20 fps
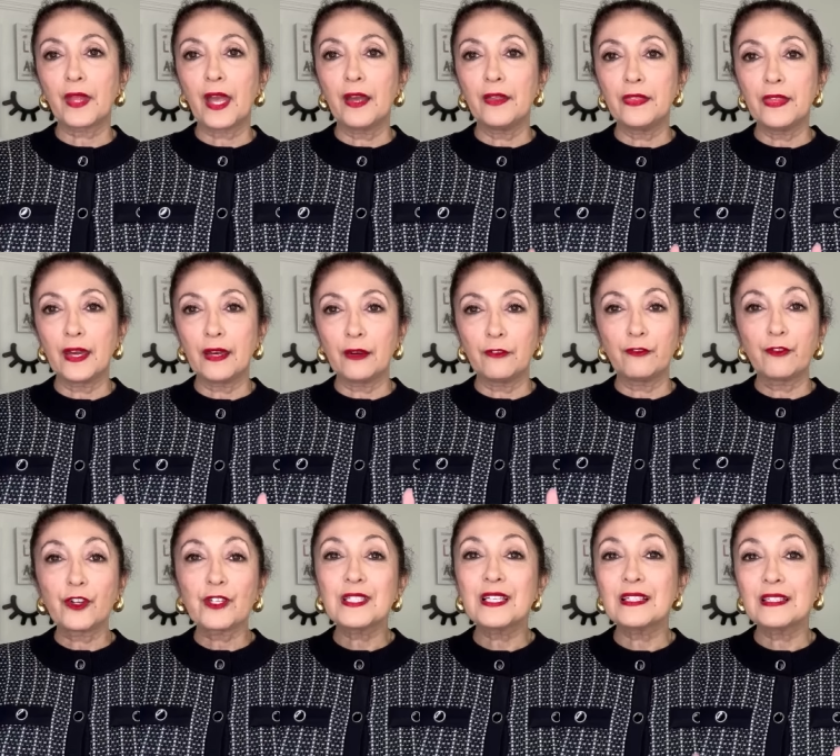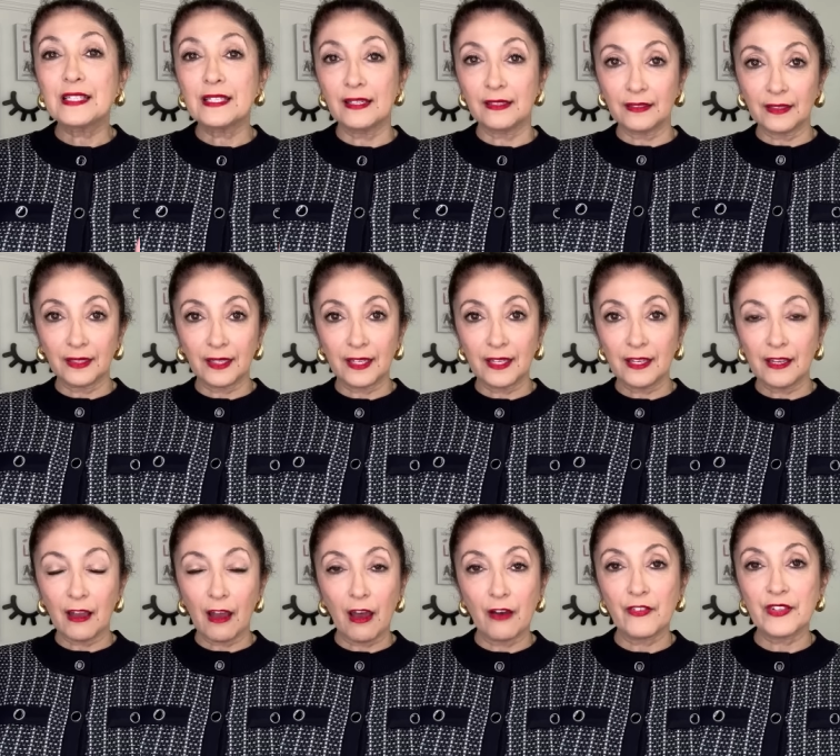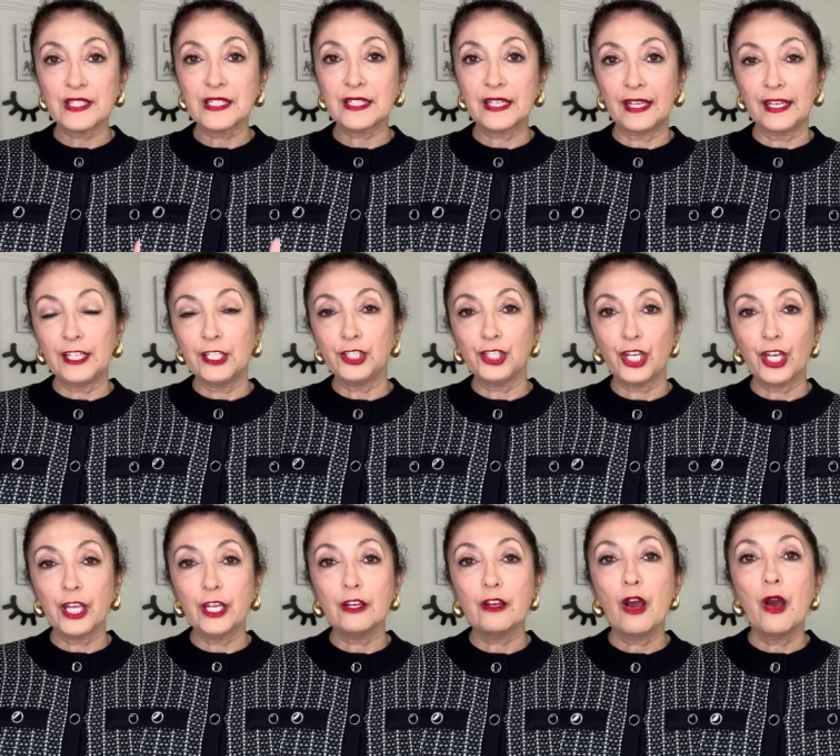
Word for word: the versatility of a skinny jean,